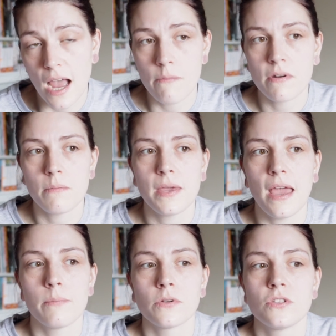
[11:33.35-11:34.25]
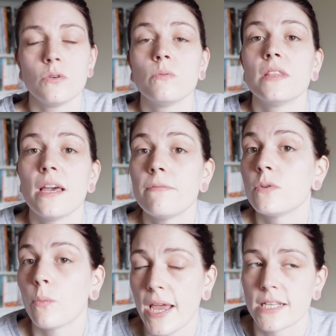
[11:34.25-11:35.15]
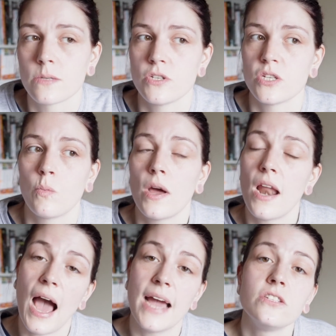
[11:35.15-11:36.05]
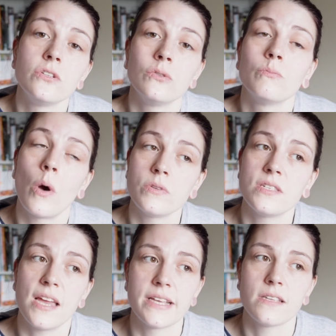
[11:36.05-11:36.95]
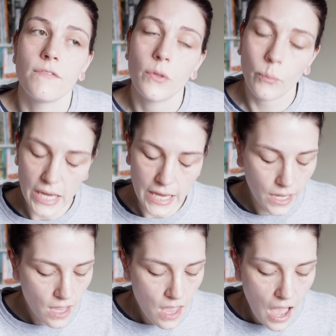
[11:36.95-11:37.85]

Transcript: I want to be able to lift weights, which is what I do most days of the week.